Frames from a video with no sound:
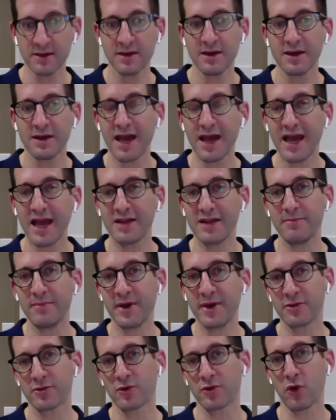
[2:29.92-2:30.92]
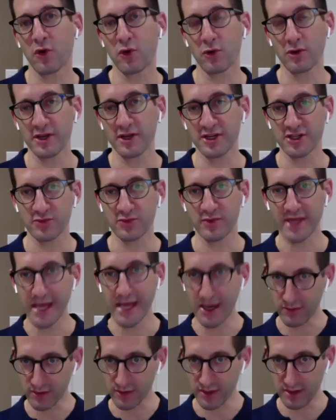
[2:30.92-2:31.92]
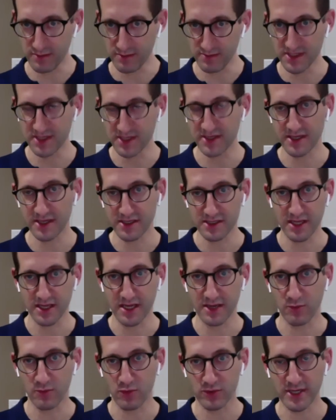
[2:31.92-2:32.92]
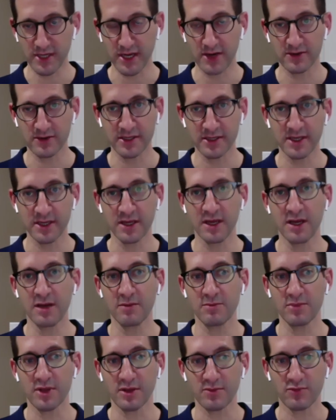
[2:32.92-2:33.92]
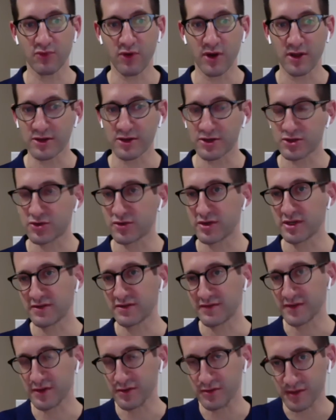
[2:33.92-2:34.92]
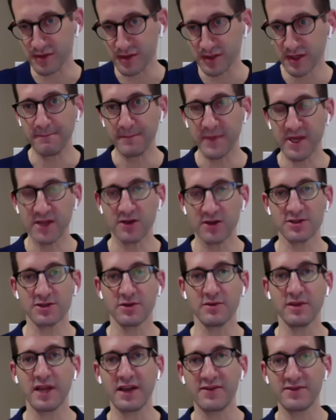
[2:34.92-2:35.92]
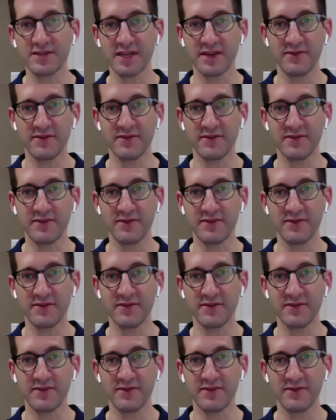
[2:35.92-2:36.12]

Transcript: had a better correlation with outcomes, things like mortality, blood products transfused, and also life-saving